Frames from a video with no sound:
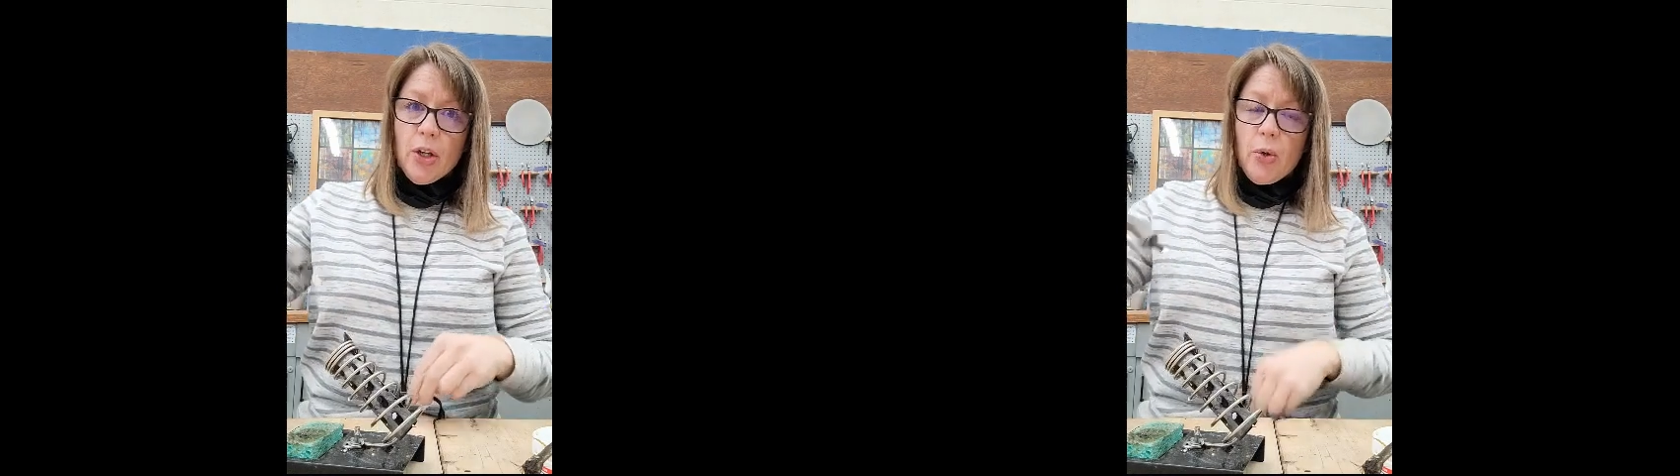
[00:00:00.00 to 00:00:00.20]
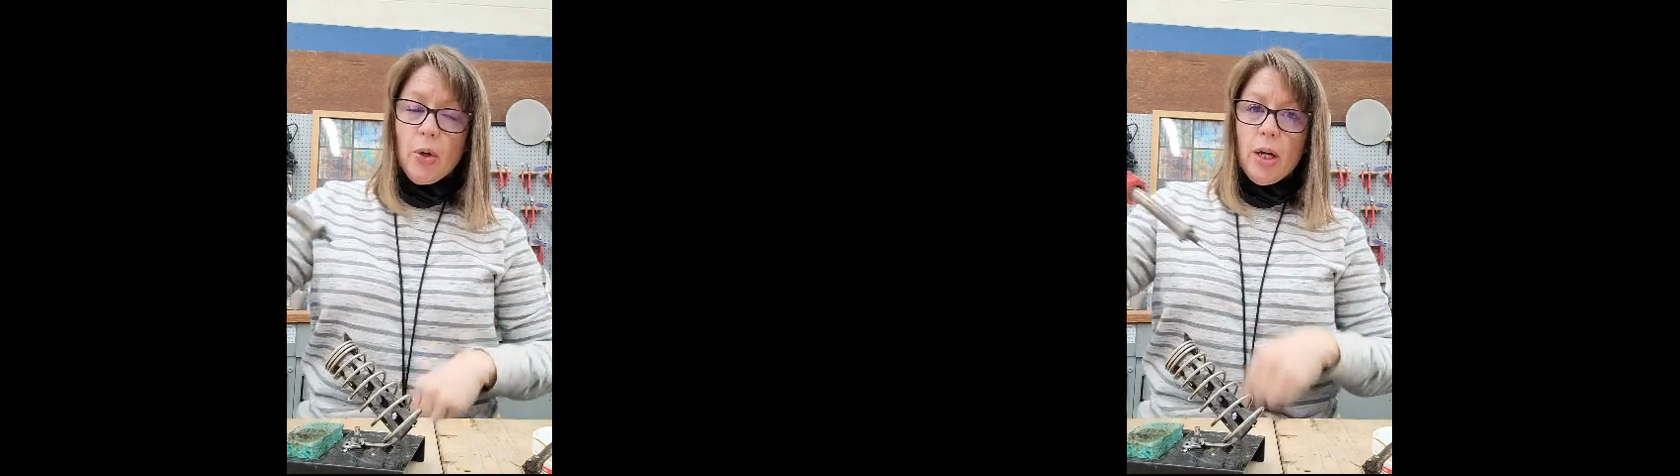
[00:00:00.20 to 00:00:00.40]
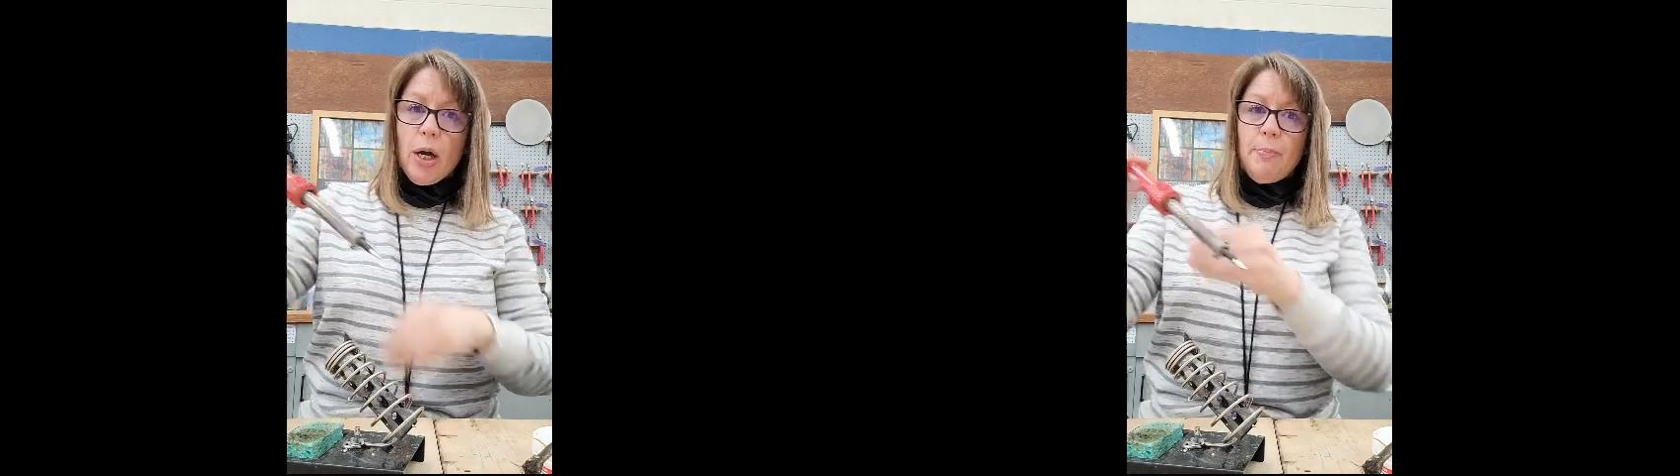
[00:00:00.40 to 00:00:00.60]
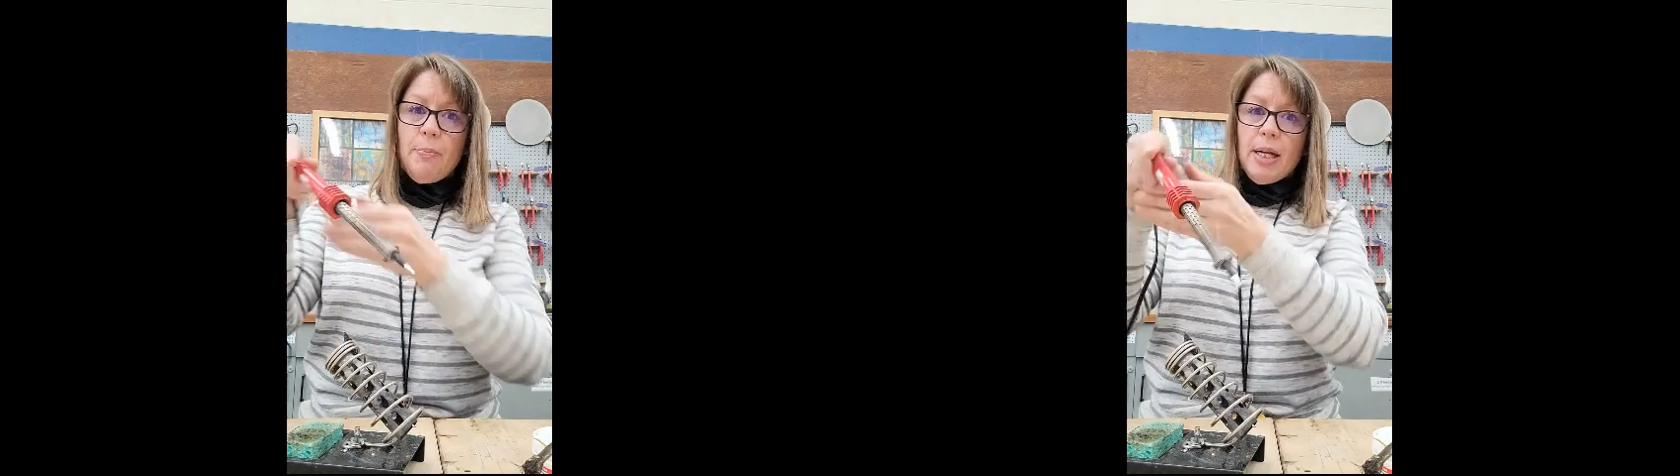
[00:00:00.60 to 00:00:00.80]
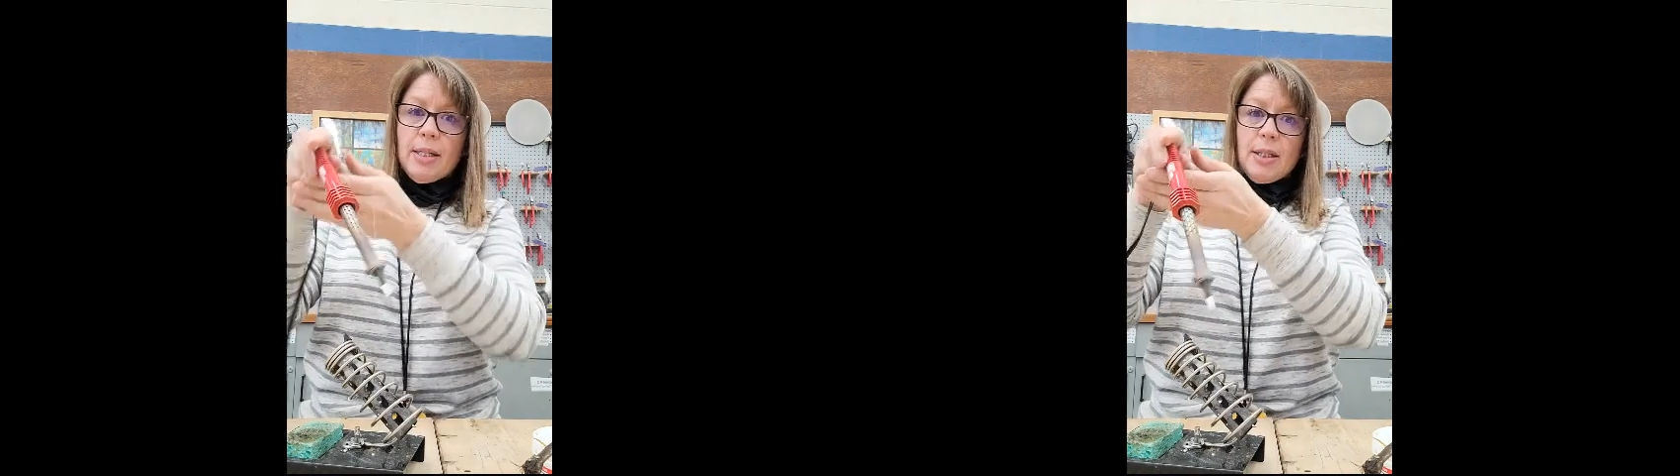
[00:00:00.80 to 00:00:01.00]
the cord up
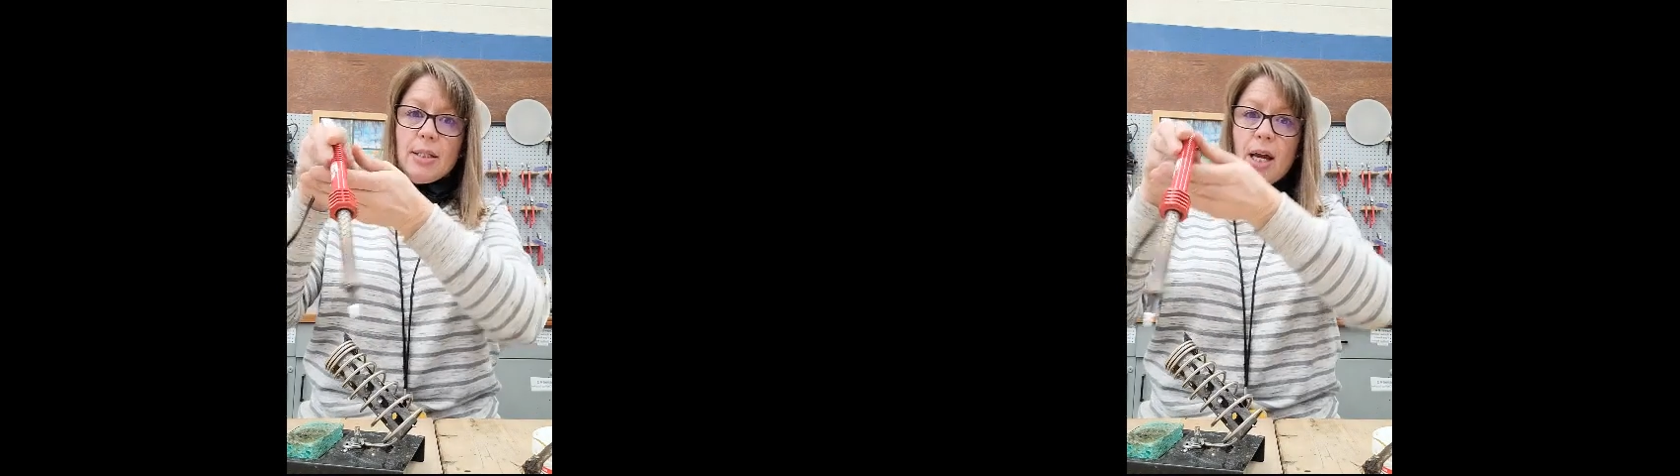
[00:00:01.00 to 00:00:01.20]
nice and